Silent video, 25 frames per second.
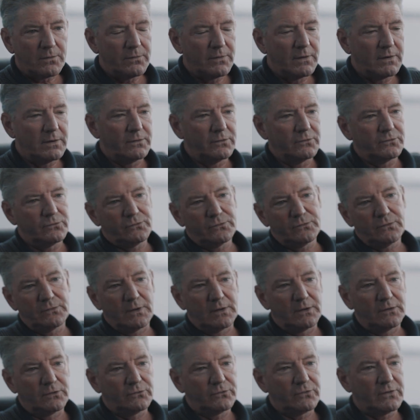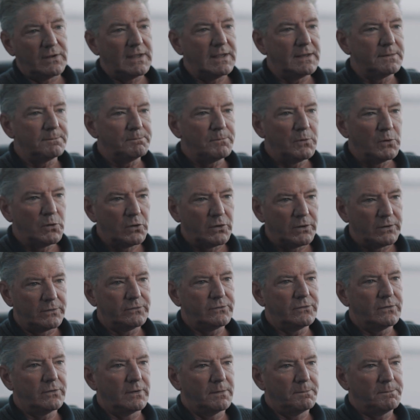that is, is input
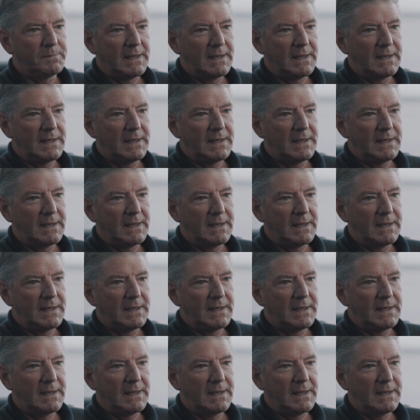to the